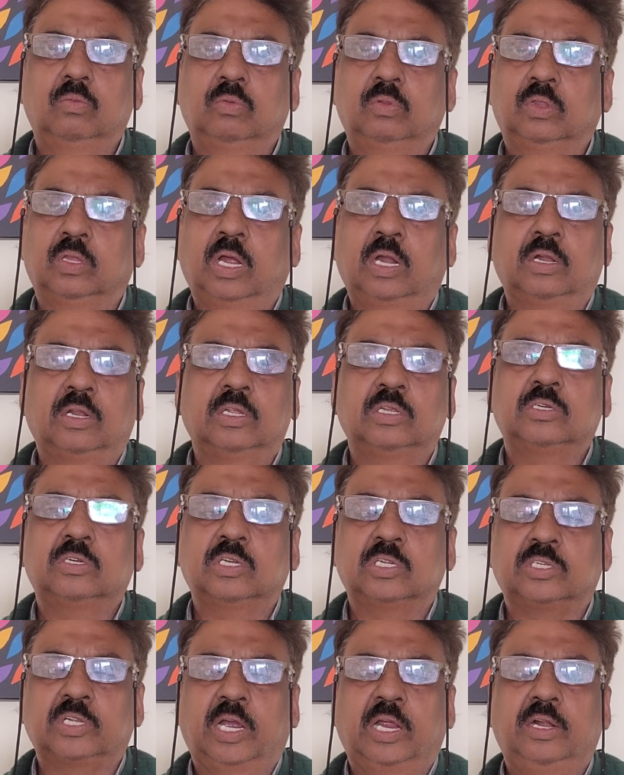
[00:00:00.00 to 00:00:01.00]
that is
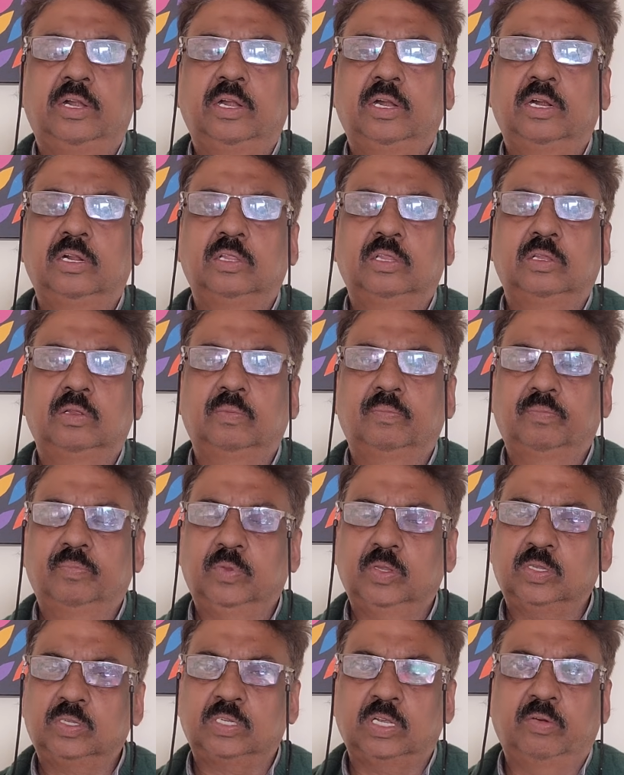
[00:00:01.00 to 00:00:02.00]
decided,
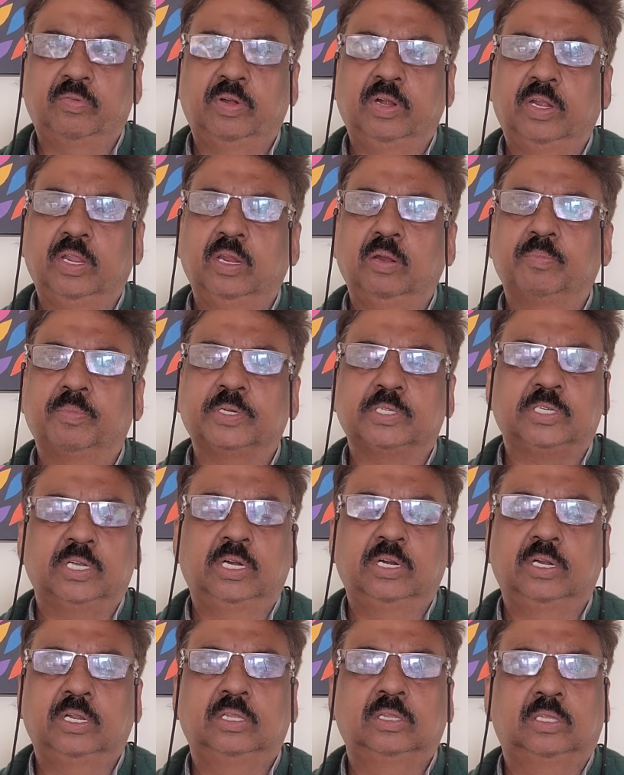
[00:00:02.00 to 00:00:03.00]

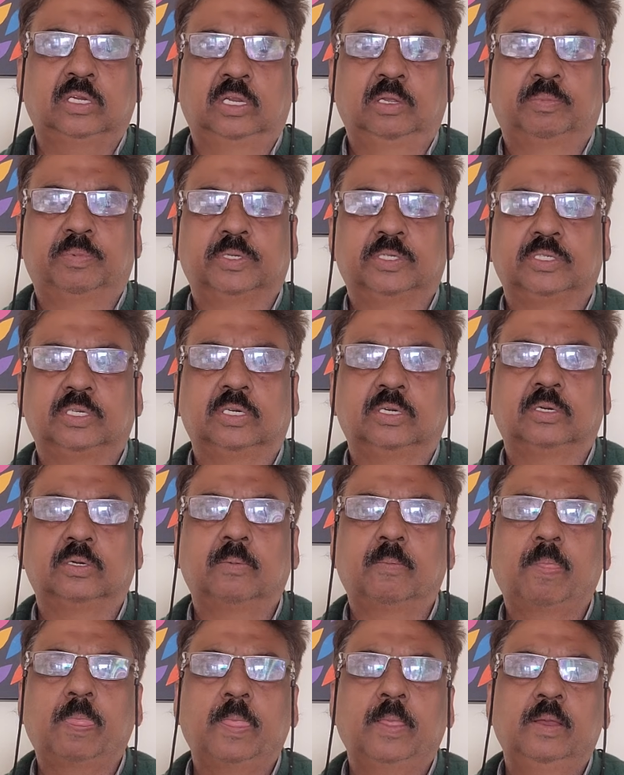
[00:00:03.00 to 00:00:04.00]
17% and 3%.
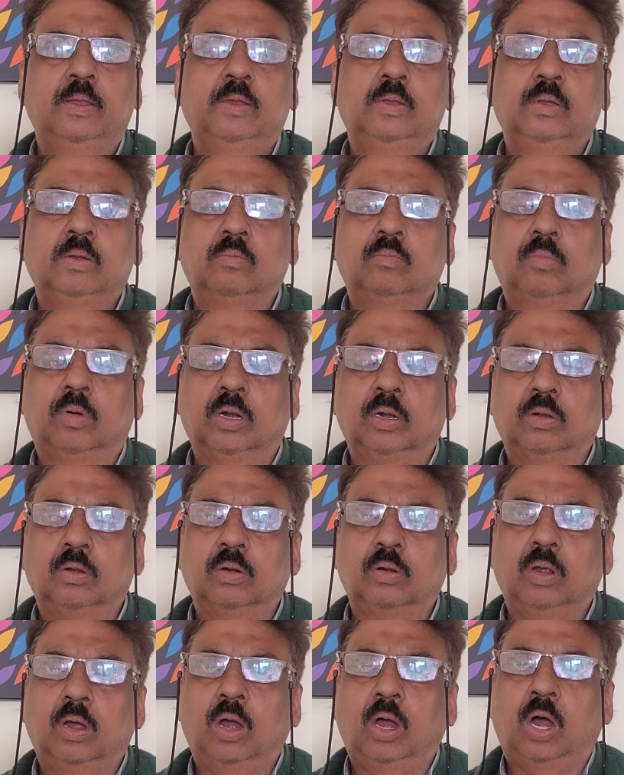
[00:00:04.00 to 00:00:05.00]
But
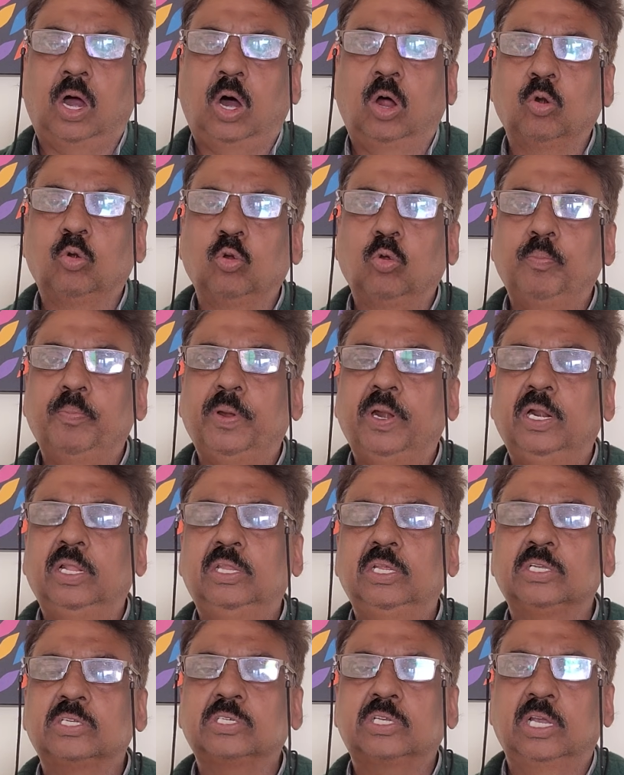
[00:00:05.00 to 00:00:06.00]
how to build
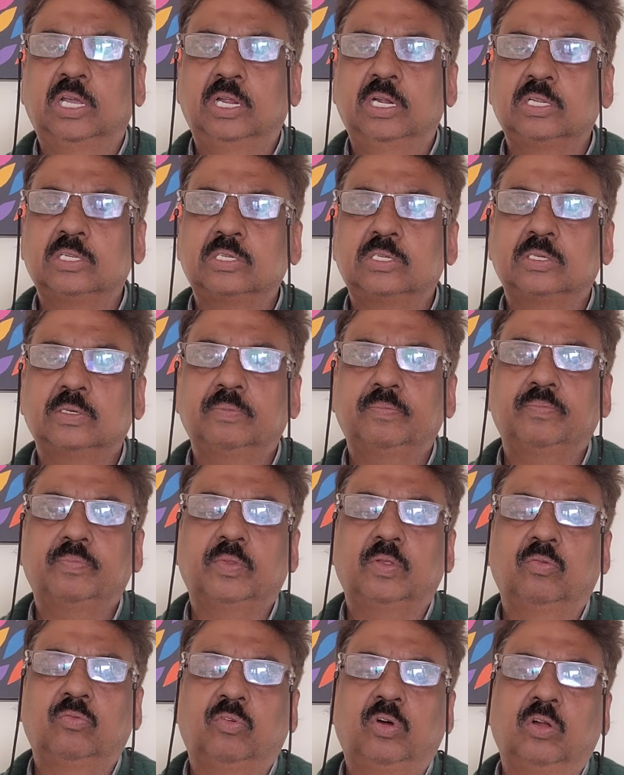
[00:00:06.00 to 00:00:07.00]
the scales?
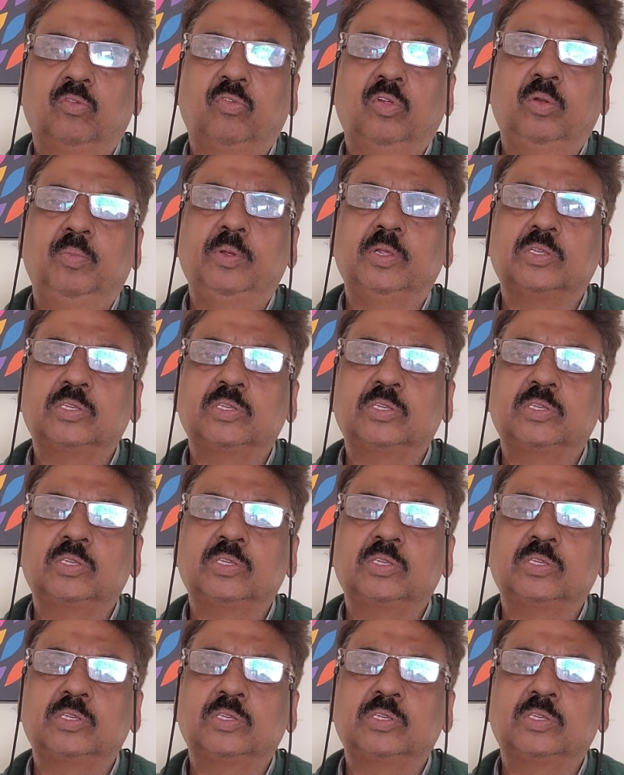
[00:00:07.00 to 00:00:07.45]
What will be